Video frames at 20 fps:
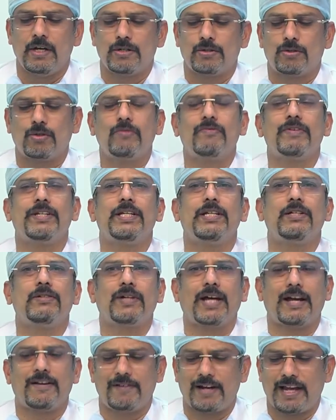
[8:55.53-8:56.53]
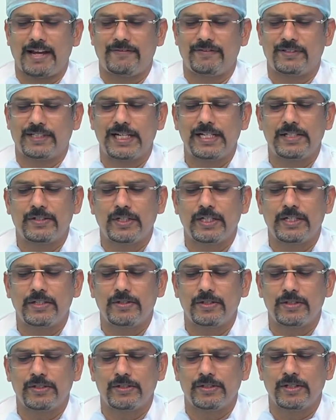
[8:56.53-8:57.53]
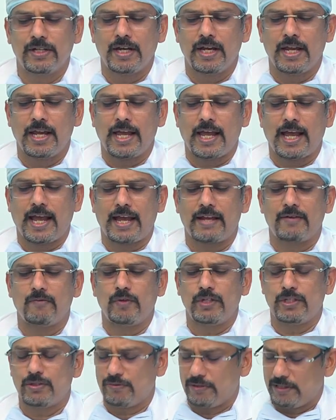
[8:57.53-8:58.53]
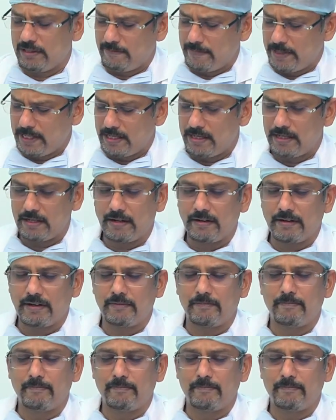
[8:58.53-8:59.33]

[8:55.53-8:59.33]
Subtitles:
So we need to have lifestyle changes, and which will be